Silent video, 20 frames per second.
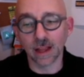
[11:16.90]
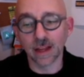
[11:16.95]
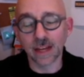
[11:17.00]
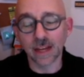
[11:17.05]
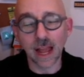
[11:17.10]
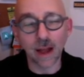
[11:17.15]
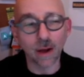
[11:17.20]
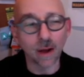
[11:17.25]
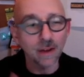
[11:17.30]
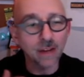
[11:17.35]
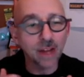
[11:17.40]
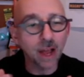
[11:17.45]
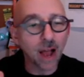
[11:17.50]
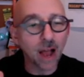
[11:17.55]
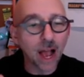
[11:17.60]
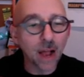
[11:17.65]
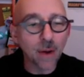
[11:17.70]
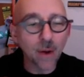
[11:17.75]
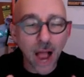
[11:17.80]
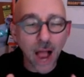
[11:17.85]
Now
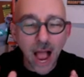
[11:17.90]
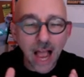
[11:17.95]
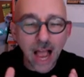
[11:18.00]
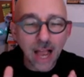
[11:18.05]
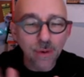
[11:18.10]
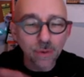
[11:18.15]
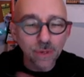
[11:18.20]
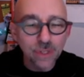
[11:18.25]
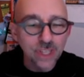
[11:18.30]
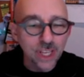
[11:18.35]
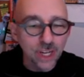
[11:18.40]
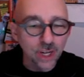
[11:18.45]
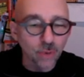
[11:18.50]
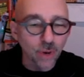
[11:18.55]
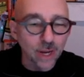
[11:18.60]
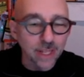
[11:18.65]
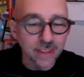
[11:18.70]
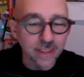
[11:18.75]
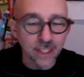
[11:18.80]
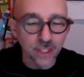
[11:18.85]
I was going to
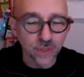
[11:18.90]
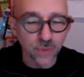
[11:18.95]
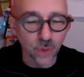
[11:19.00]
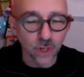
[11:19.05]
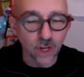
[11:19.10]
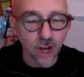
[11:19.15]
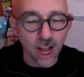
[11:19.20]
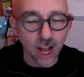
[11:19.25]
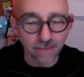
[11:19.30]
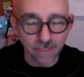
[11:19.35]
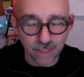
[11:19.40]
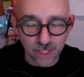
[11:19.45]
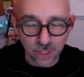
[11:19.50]
write this one off